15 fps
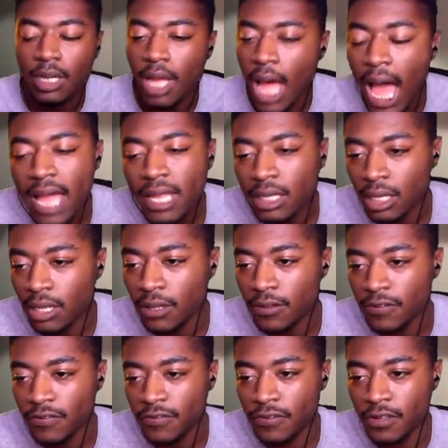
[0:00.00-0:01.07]
I
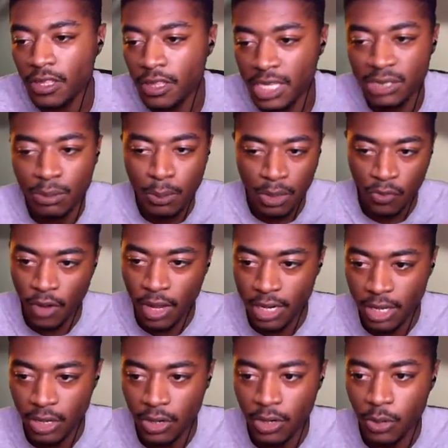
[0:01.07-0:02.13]
love this moment right
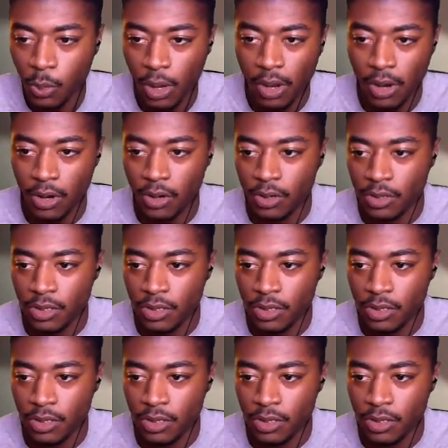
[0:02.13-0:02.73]
here where